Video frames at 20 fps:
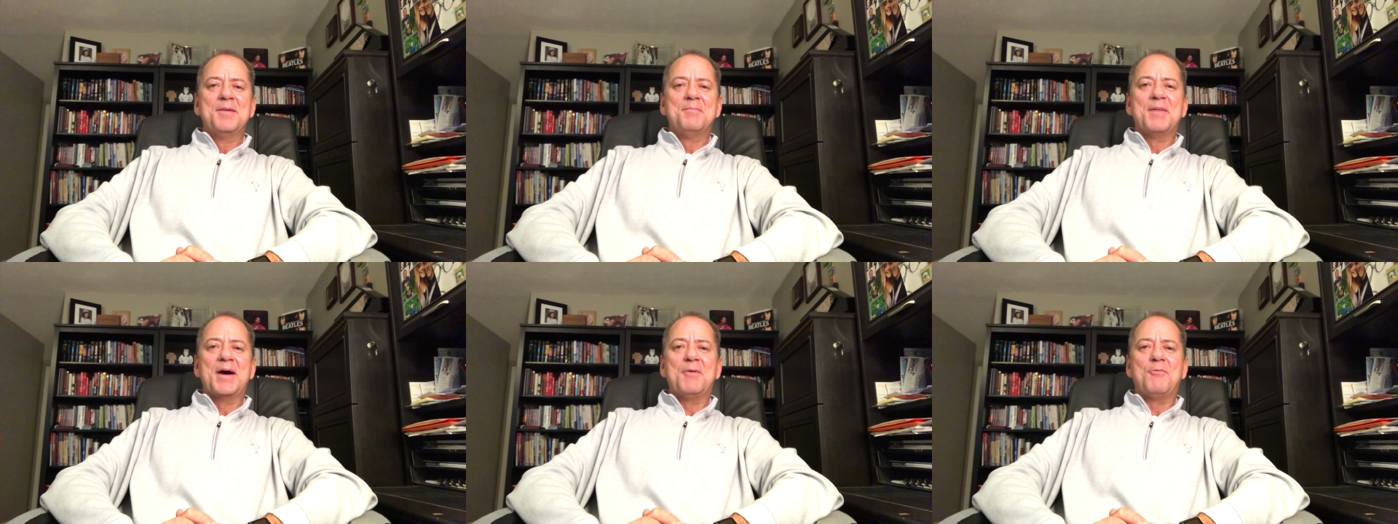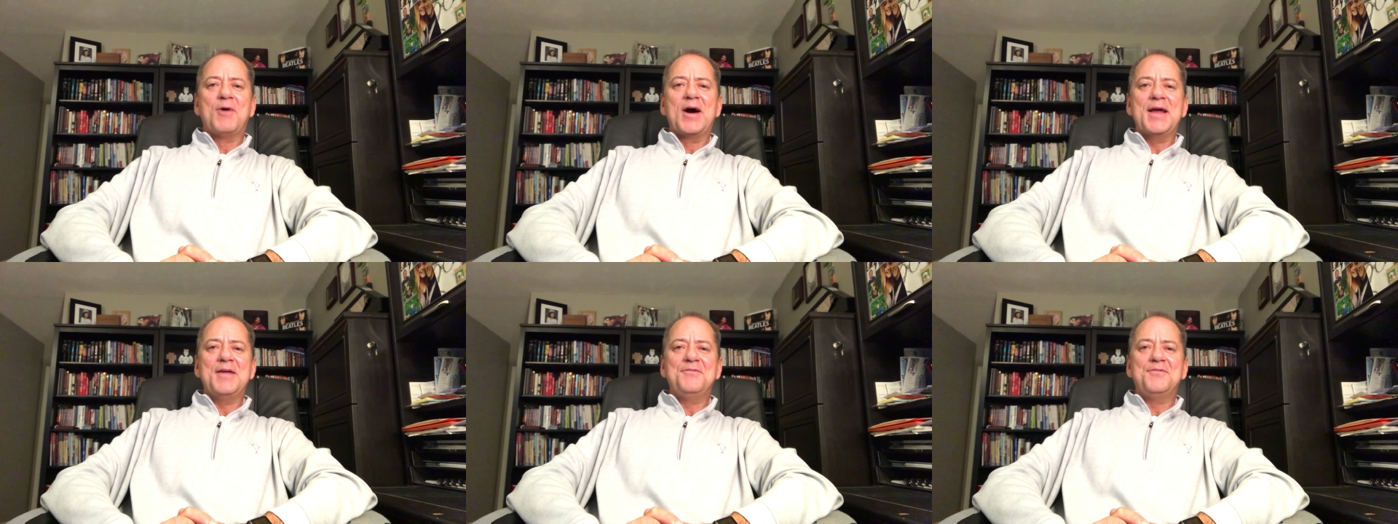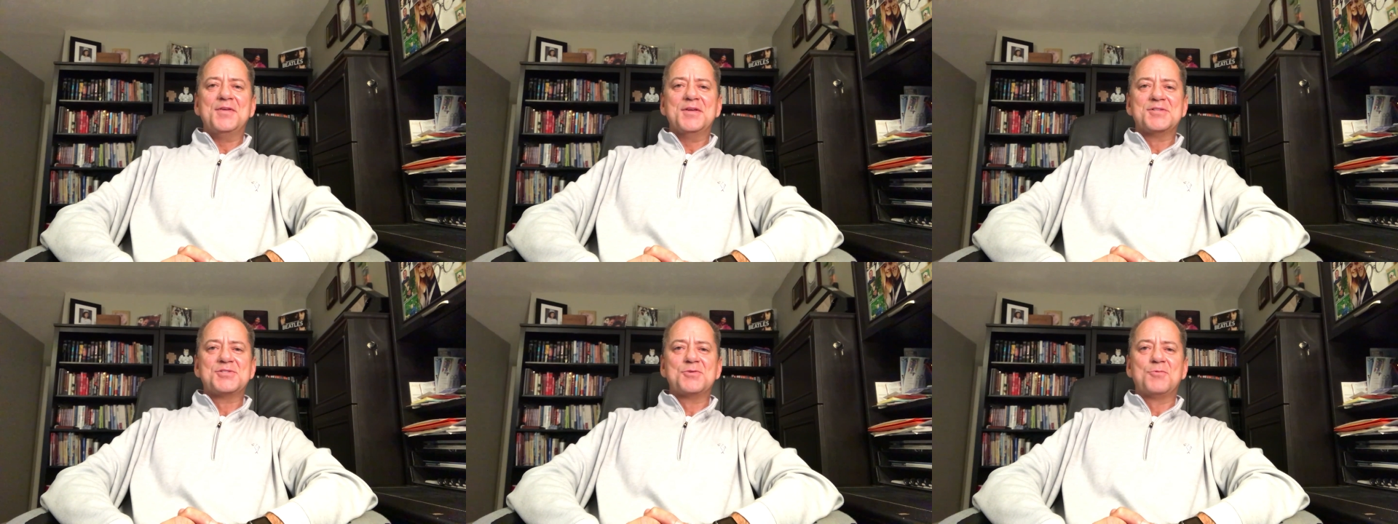My
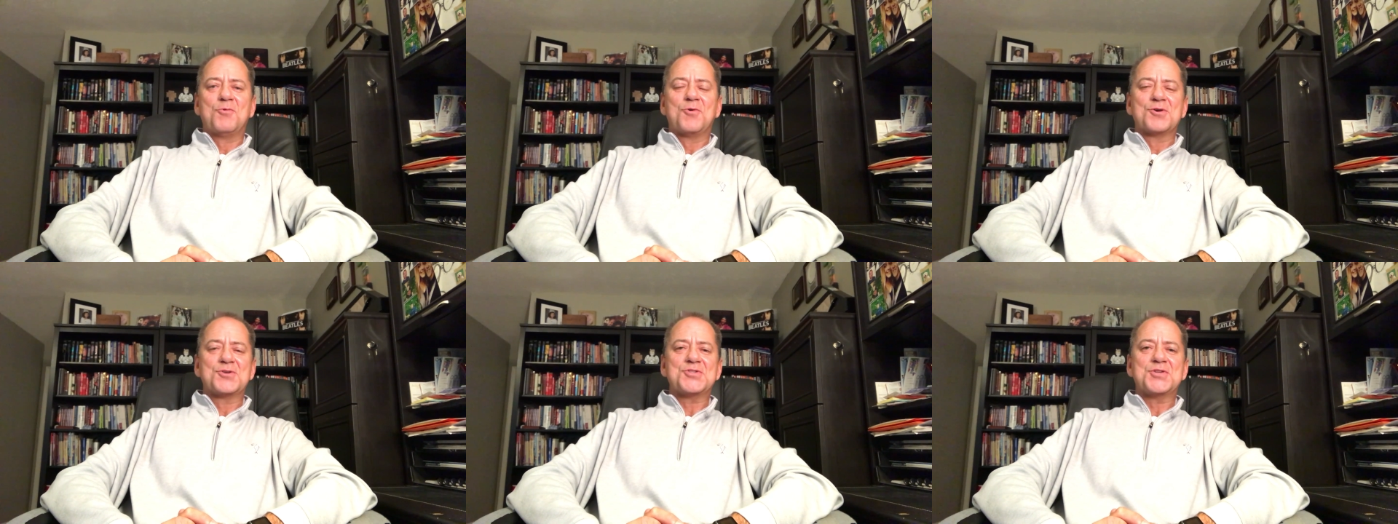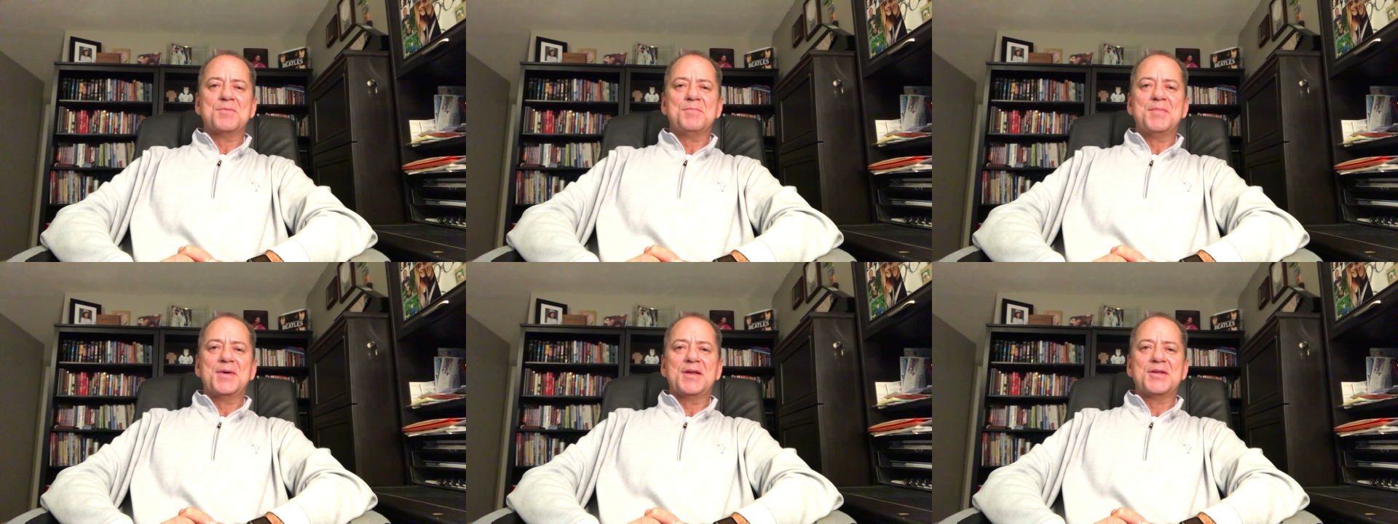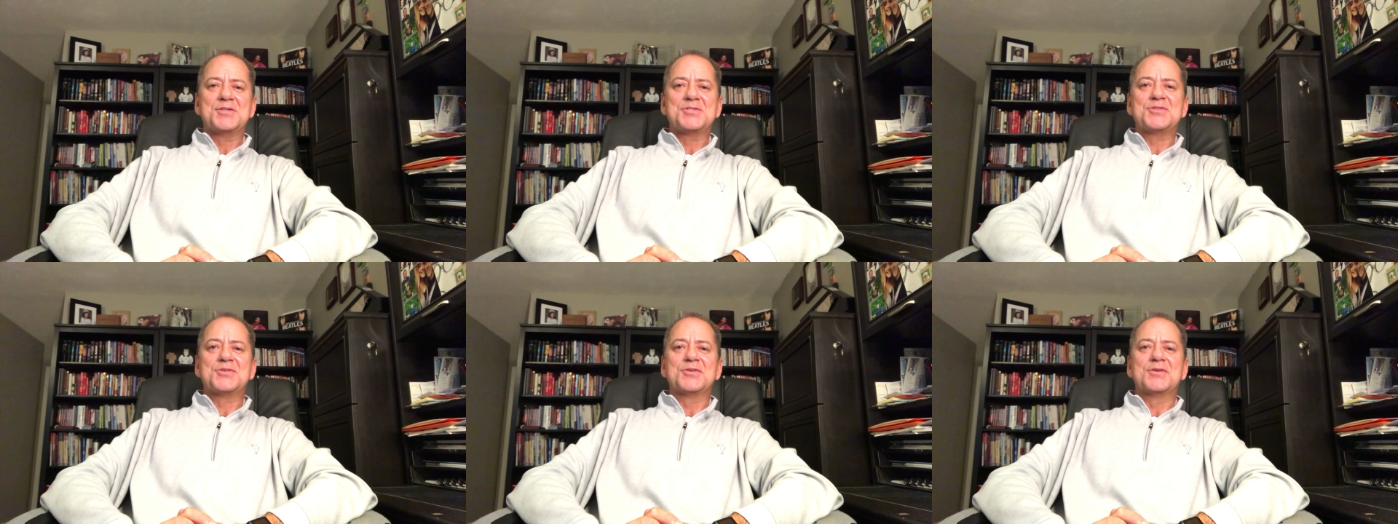wife is the worship
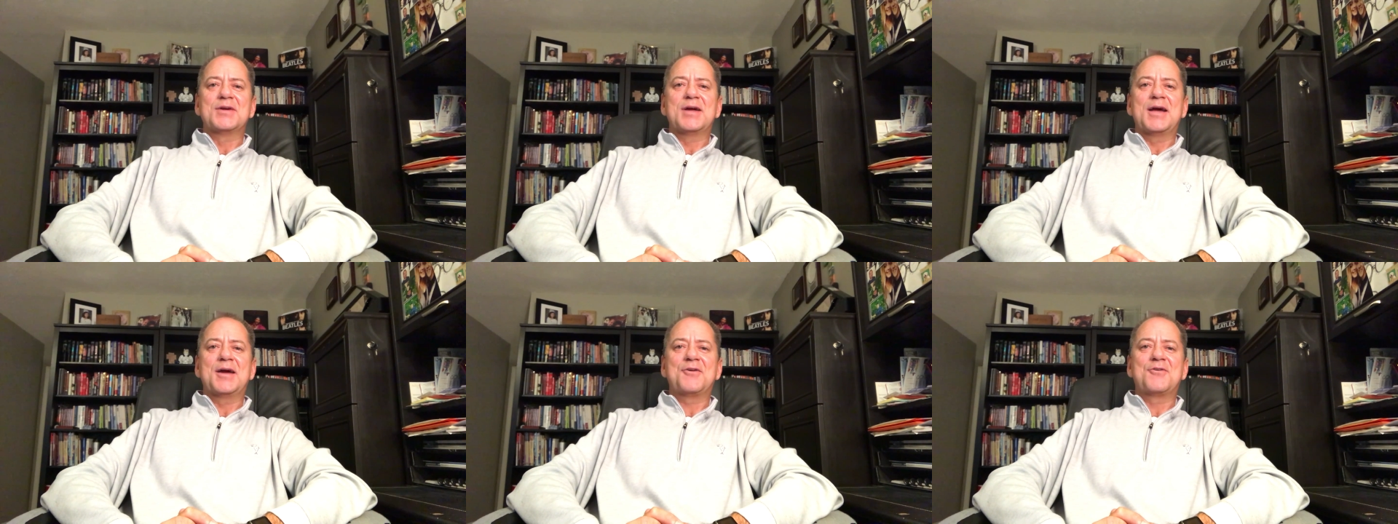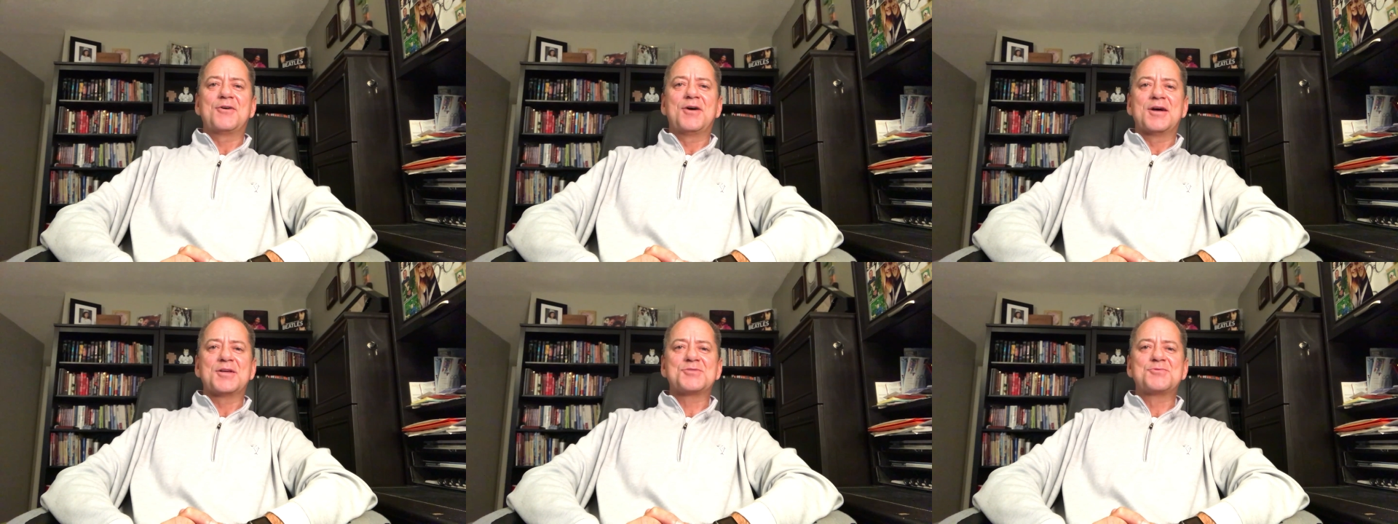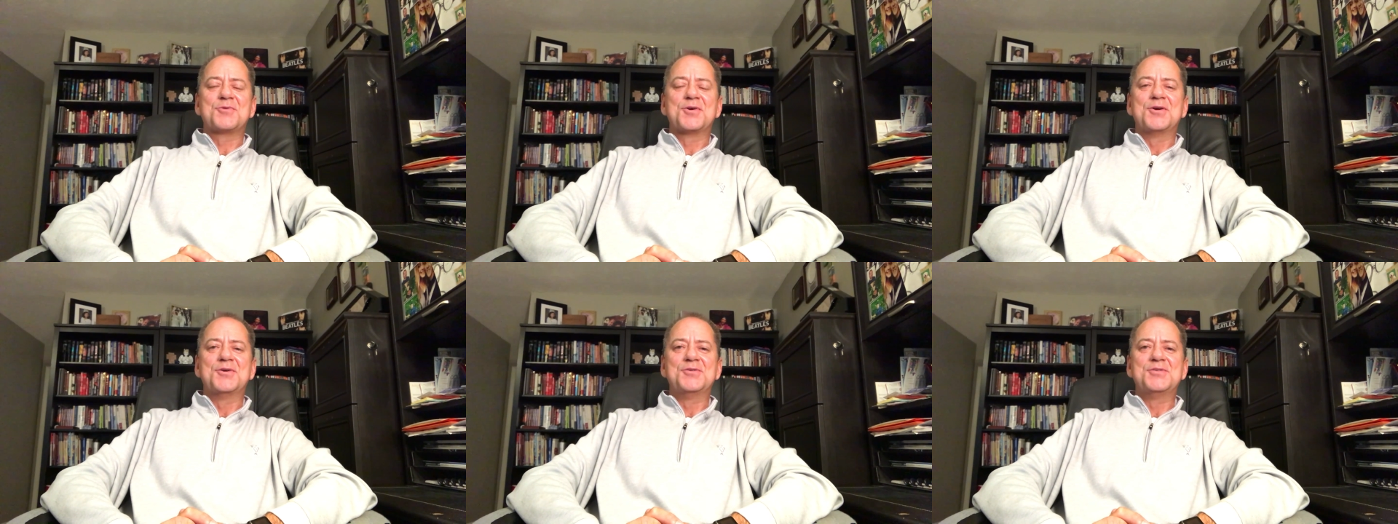minister at
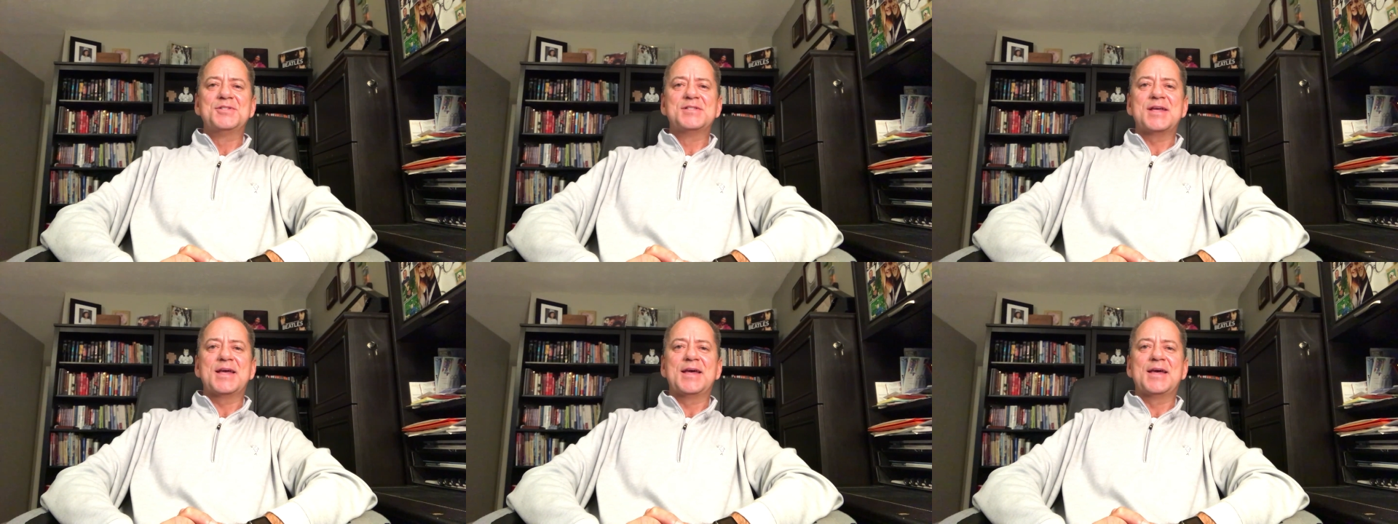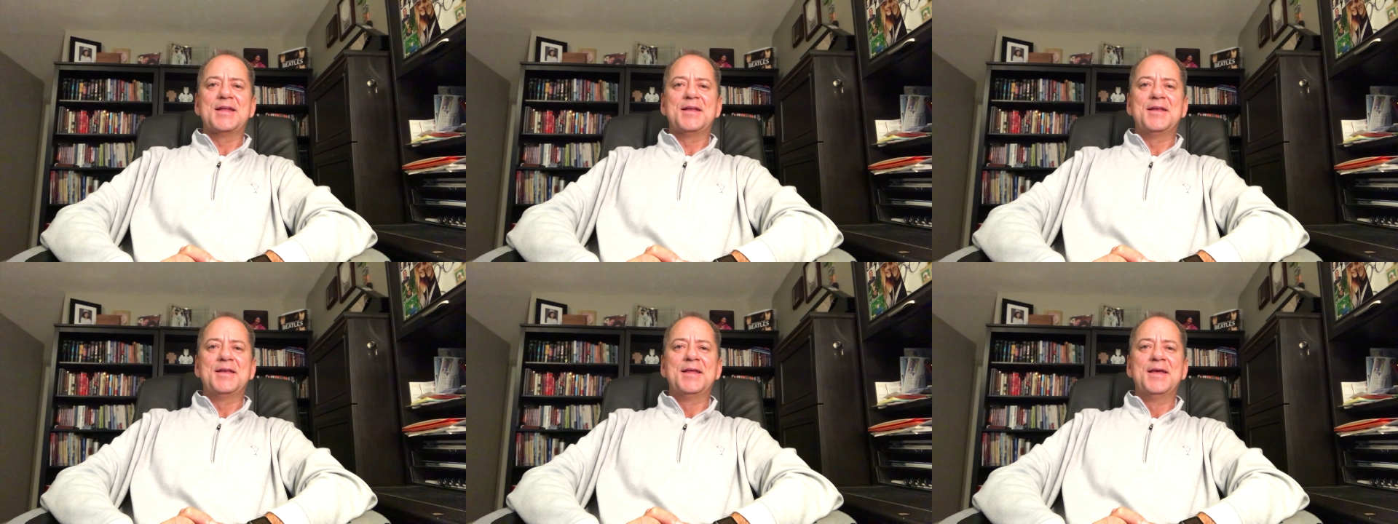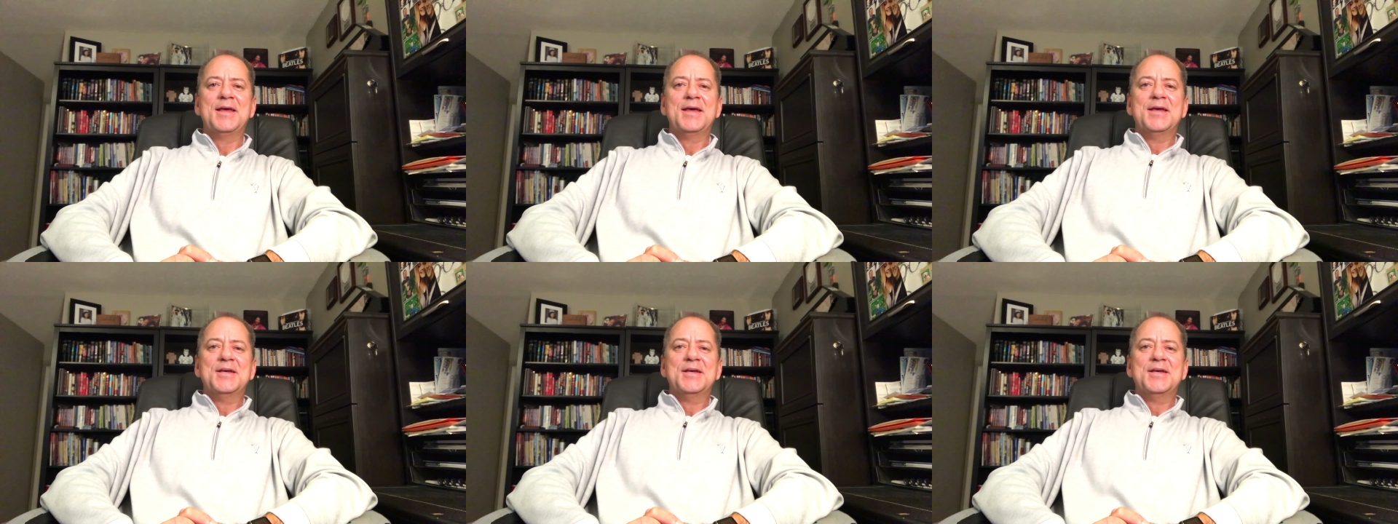Crossroads, and